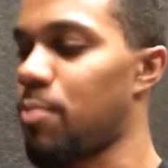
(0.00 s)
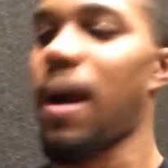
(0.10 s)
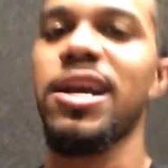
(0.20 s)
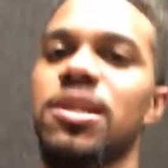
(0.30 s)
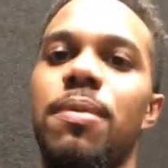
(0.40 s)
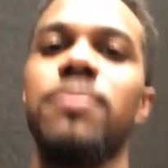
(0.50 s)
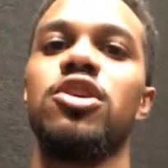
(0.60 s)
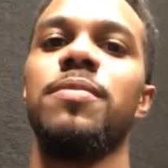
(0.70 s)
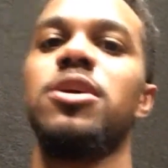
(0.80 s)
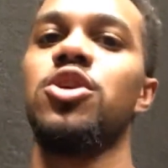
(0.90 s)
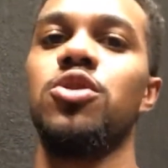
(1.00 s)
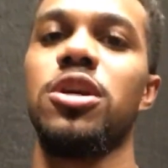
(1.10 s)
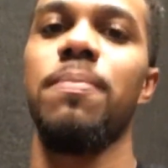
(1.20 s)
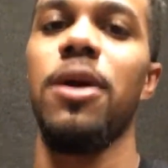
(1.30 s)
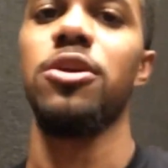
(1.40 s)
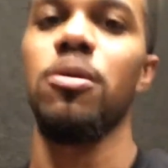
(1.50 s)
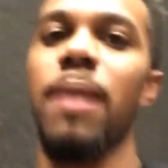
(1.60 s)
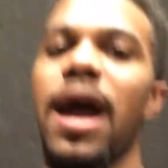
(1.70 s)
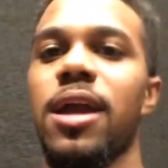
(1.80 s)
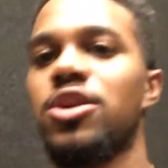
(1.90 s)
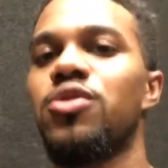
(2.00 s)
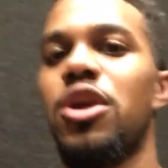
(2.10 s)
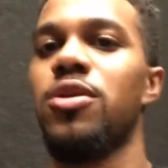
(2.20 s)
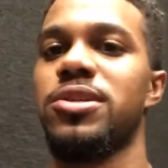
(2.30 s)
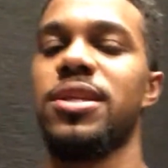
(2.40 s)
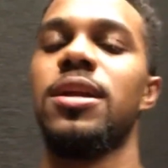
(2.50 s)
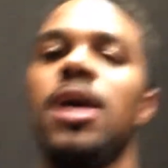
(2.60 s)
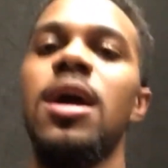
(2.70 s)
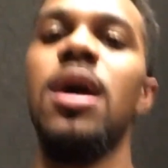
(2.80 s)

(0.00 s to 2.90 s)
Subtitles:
Your bicep pump's going to be huge compared to your back, and you'll notice it.